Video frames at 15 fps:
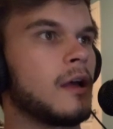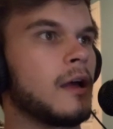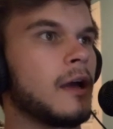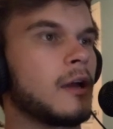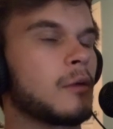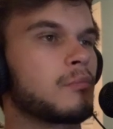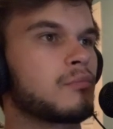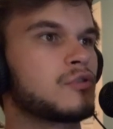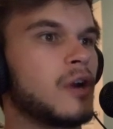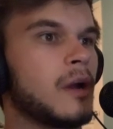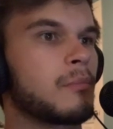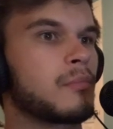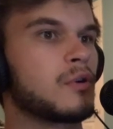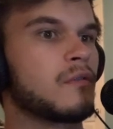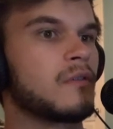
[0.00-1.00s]
I could try
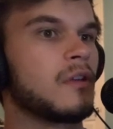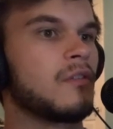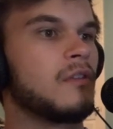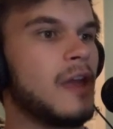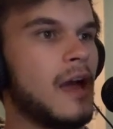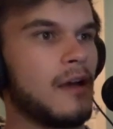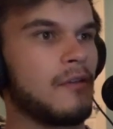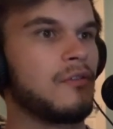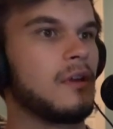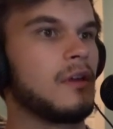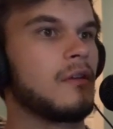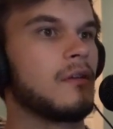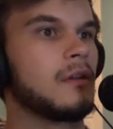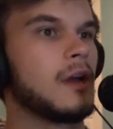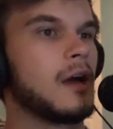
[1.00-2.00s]
proving it. Yeah, see,
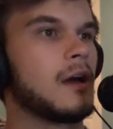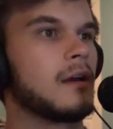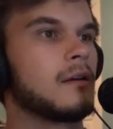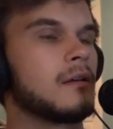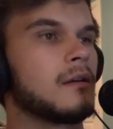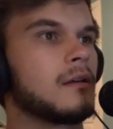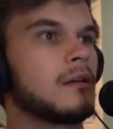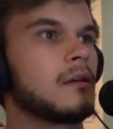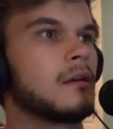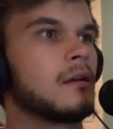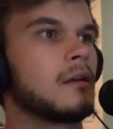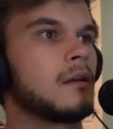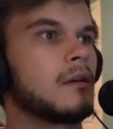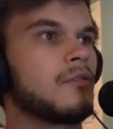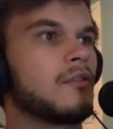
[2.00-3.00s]
nah.
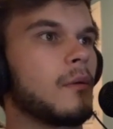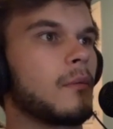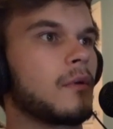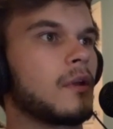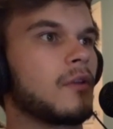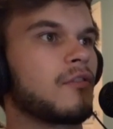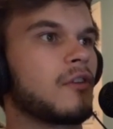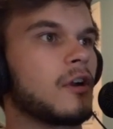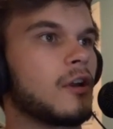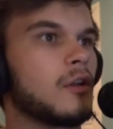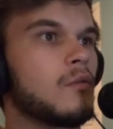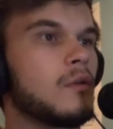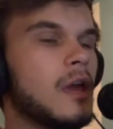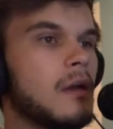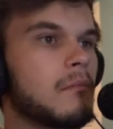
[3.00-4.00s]
So I'm gonna start a new
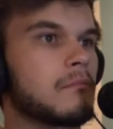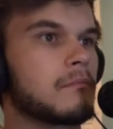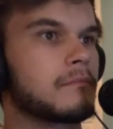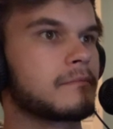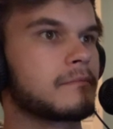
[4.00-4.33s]
game.